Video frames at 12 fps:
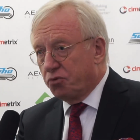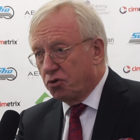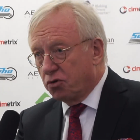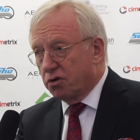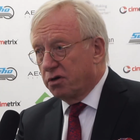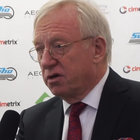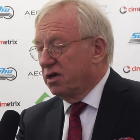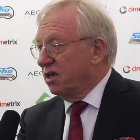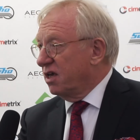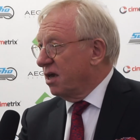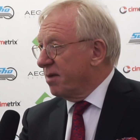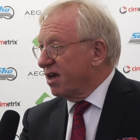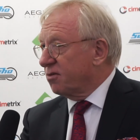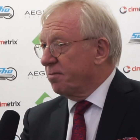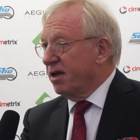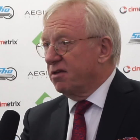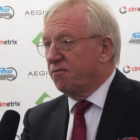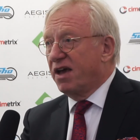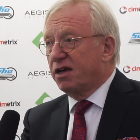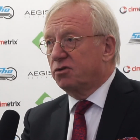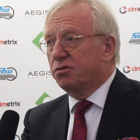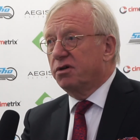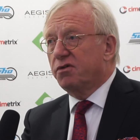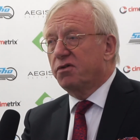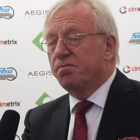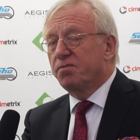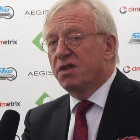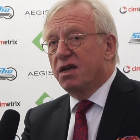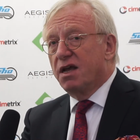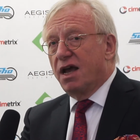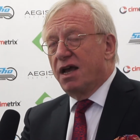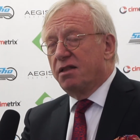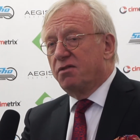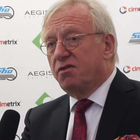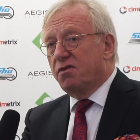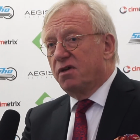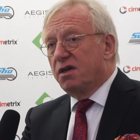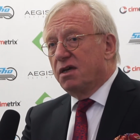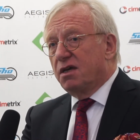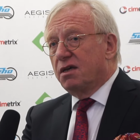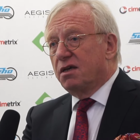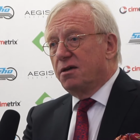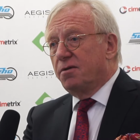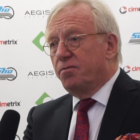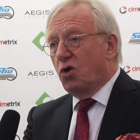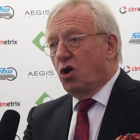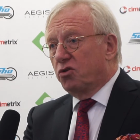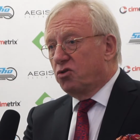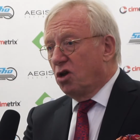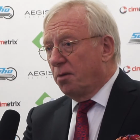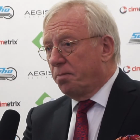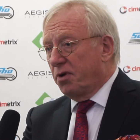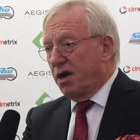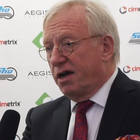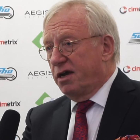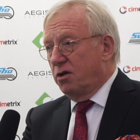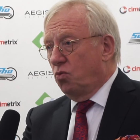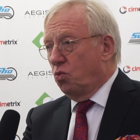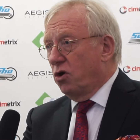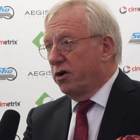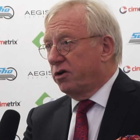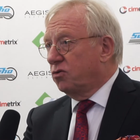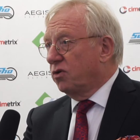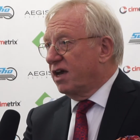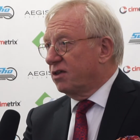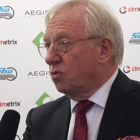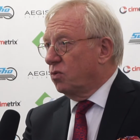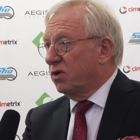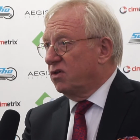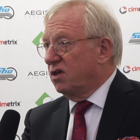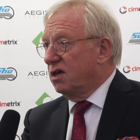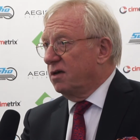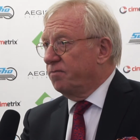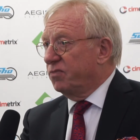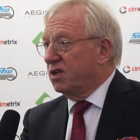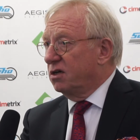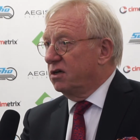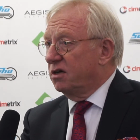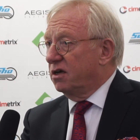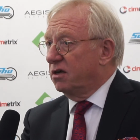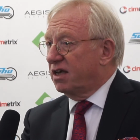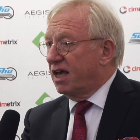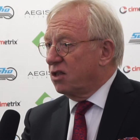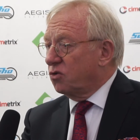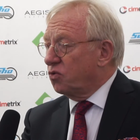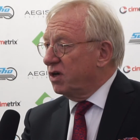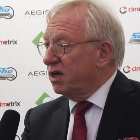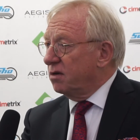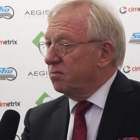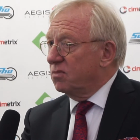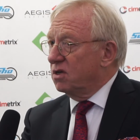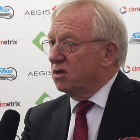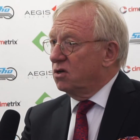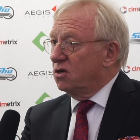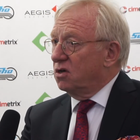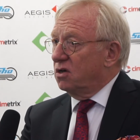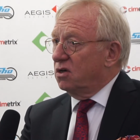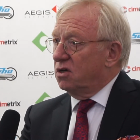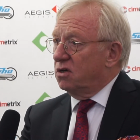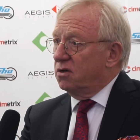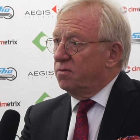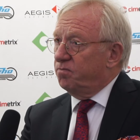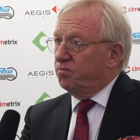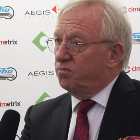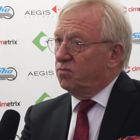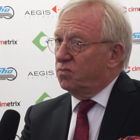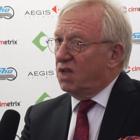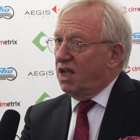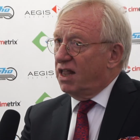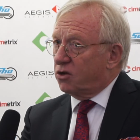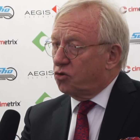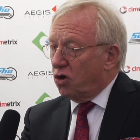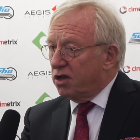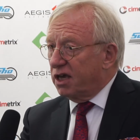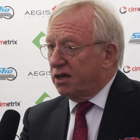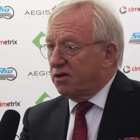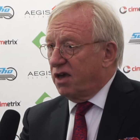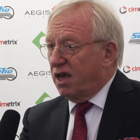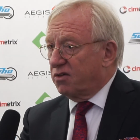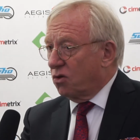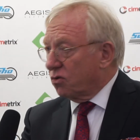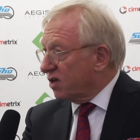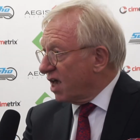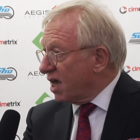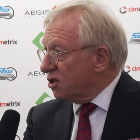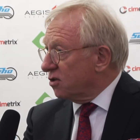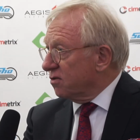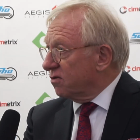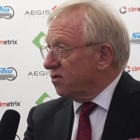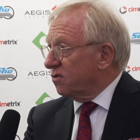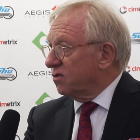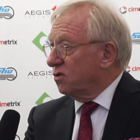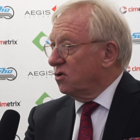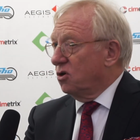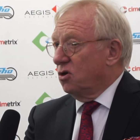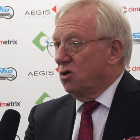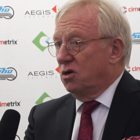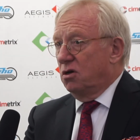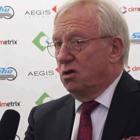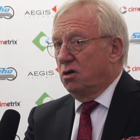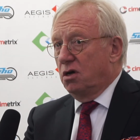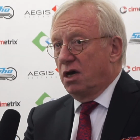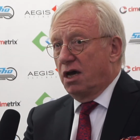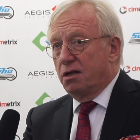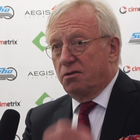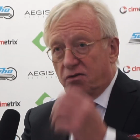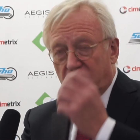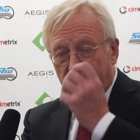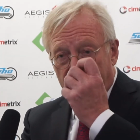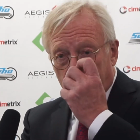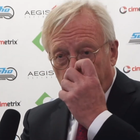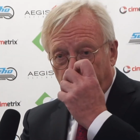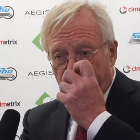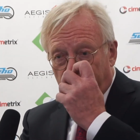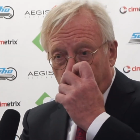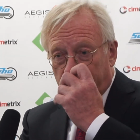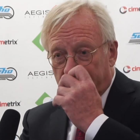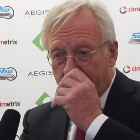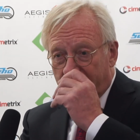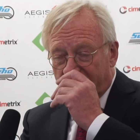pure EMS manufacturers. And on top, I work together with the country electronic associations. And in actual fact, when I